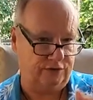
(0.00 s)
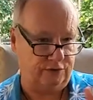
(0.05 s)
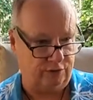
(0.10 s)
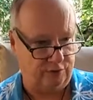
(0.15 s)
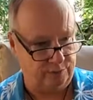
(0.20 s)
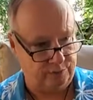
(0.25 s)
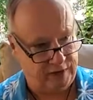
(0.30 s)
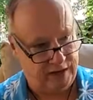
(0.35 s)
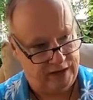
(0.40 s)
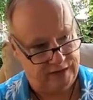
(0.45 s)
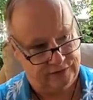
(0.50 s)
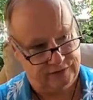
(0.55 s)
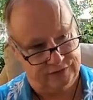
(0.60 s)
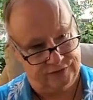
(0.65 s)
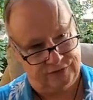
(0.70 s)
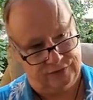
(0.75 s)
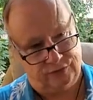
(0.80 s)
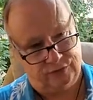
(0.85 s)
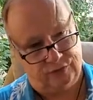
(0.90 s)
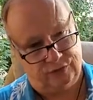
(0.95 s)
So it
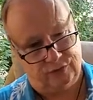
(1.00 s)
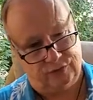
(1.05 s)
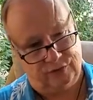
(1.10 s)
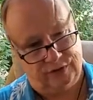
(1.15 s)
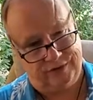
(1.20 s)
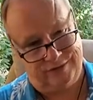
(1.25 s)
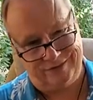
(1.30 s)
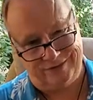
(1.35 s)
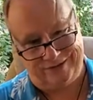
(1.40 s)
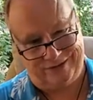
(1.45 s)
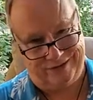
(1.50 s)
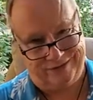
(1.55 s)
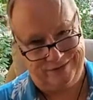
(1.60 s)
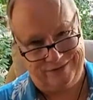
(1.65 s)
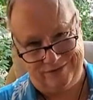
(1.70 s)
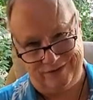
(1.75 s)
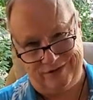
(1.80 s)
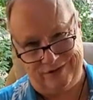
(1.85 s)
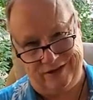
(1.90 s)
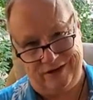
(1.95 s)
passes a degree,
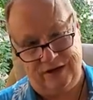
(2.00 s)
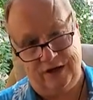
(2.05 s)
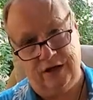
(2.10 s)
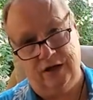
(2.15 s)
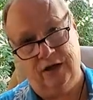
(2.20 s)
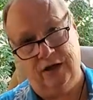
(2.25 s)
10 say,